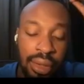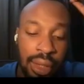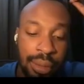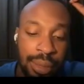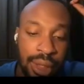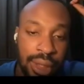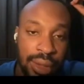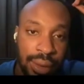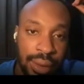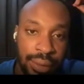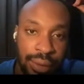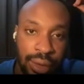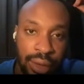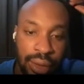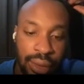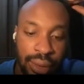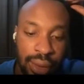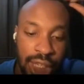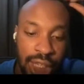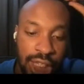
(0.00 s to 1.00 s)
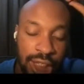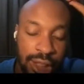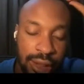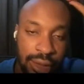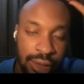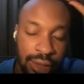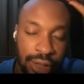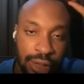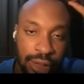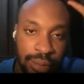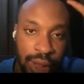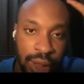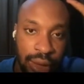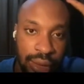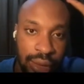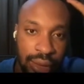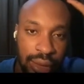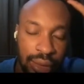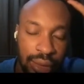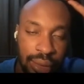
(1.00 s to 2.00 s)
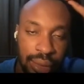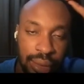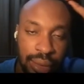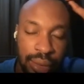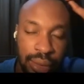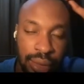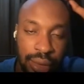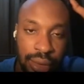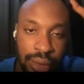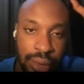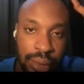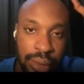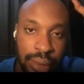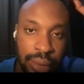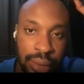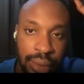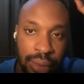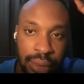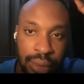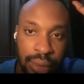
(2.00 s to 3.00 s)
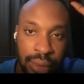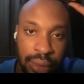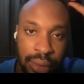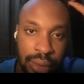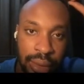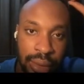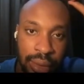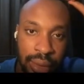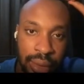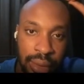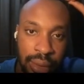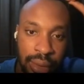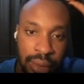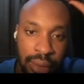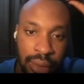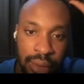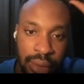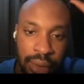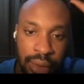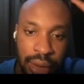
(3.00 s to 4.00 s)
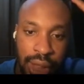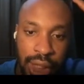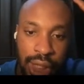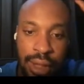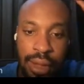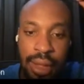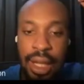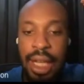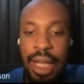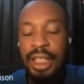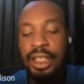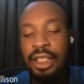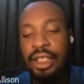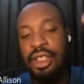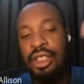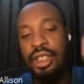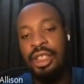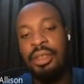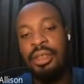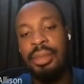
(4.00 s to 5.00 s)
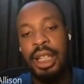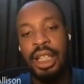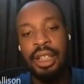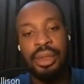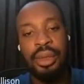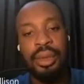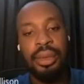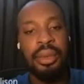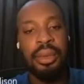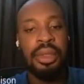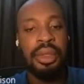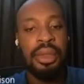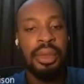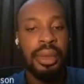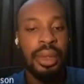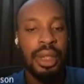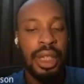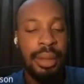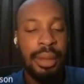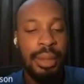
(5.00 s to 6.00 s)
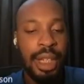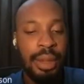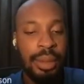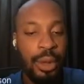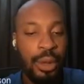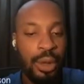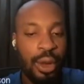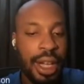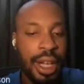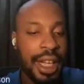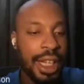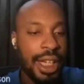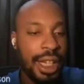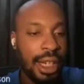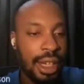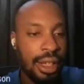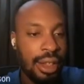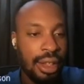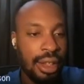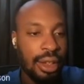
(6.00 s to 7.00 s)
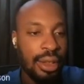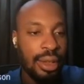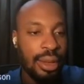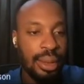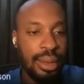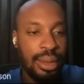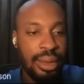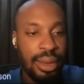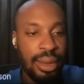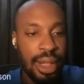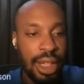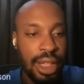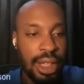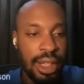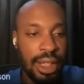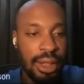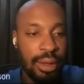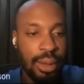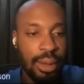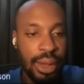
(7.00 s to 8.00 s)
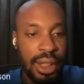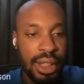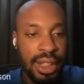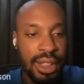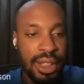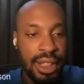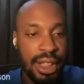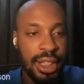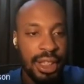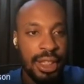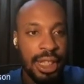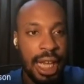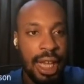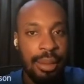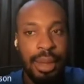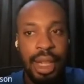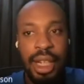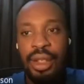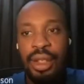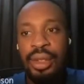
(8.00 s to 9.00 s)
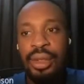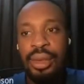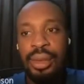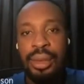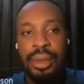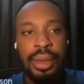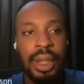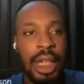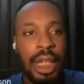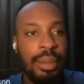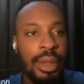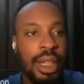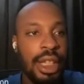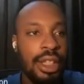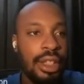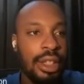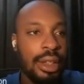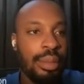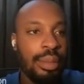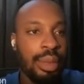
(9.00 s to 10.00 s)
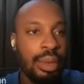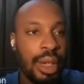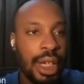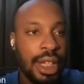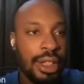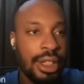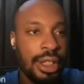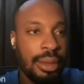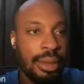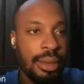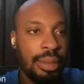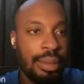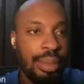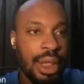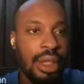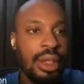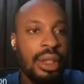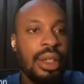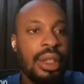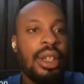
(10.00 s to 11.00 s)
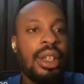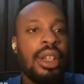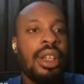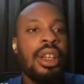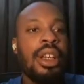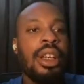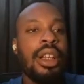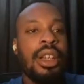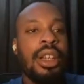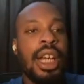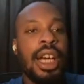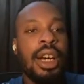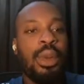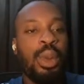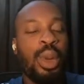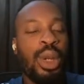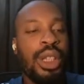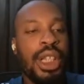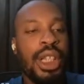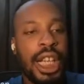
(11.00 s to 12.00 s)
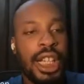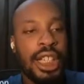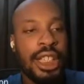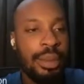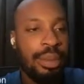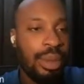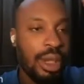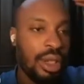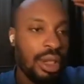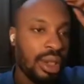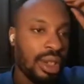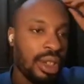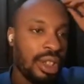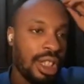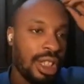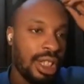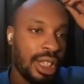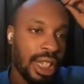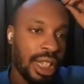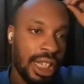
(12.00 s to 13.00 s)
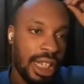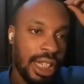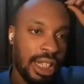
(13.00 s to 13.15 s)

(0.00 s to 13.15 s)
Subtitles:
let me see if Claude will ask to use my own tool. So it's not asking to use my tool. So let me, before I tell you what this is, I made a tool, I made a simple NCP that what the NCP does is that